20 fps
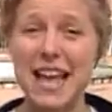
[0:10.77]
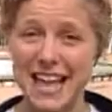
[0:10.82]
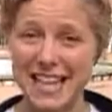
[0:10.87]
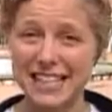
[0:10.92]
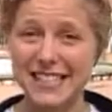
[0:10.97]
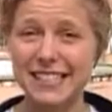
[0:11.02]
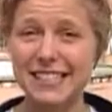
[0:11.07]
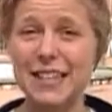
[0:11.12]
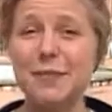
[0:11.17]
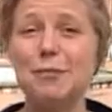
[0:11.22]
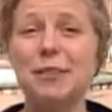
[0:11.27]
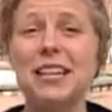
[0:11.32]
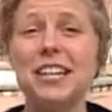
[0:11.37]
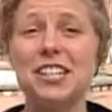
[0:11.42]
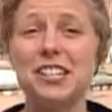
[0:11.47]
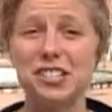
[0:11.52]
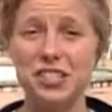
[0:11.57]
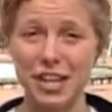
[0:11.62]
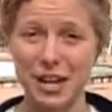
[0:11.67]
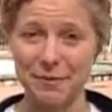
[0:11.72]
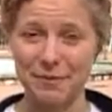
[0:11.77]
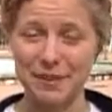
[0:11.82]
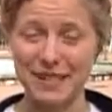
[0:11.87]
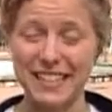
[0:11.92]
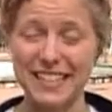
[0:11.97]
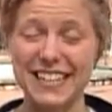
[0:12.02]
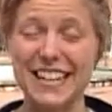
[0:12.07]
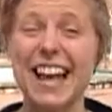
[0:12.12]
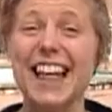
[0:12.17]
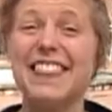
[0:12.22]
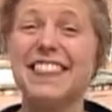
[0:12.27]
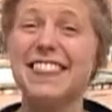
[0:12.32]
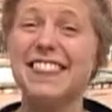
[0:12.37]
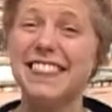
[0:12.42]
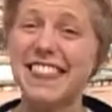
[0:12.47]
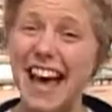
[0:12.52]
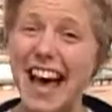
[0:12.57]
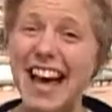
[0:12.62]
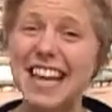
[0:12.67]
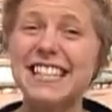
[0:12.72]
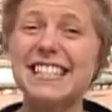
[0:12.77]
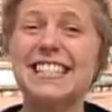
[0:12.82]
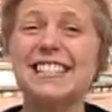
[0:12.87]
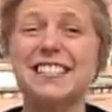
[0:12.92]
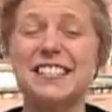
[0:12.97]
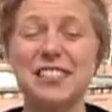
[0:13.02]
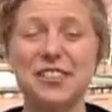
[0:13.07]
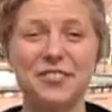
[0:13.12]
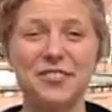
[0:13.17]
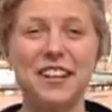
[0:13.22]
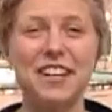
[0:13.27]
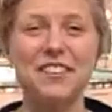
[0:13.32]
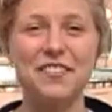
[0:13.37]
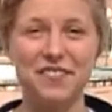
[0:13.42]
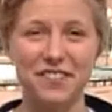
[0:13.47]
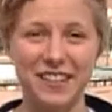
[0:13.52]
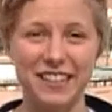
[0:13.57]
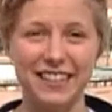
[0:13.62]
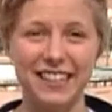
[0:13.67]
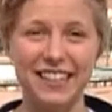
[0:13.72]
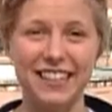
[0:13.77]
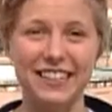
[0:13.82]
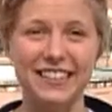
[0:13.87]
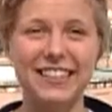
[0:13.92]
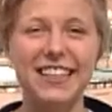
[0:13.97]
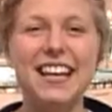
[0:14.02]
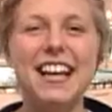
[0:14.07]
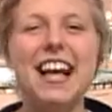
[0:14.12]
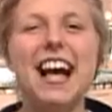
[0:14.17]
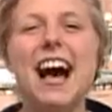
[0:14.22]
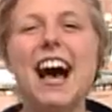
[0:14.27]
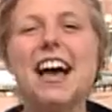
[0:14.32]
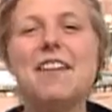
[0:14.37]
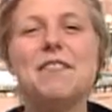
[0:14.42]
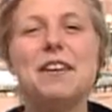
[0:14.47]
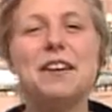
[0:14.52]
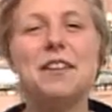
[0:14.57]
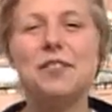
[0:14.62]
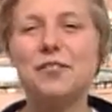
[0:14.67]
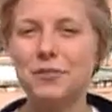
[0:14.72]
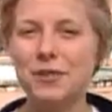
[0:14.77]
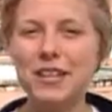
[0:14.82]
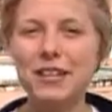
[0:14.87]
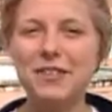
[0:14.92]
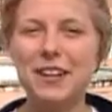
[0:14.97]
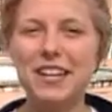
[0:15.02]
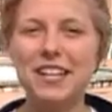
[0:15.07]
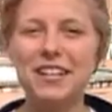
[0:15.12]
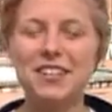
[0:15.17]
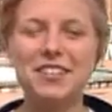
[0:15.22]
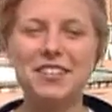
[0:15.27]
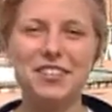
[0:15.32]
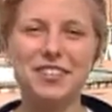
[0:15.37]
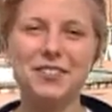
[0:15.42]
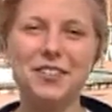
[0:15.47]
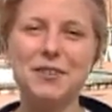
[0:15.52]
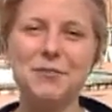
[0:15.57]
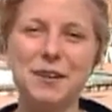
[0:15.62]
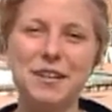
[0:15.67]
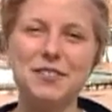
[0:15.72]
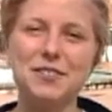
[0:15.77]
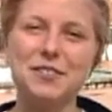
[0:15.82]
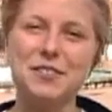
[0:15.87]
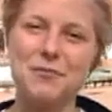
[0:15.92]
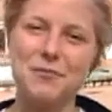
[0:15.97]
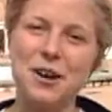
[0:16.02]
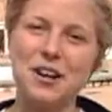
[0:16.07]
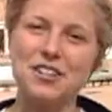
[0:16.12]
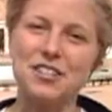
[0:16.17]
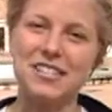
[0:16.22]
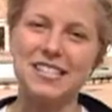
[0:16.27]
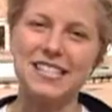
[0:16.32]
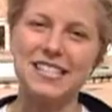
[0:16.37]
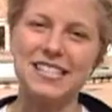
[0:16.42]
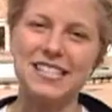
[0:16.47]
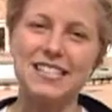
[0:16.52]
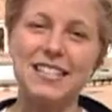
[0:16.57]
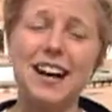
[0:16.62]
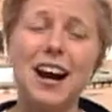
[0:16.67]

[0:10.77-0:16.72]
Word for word: NCAA champion, and that is a great feeling. I've had 3 great years here at Western Washington.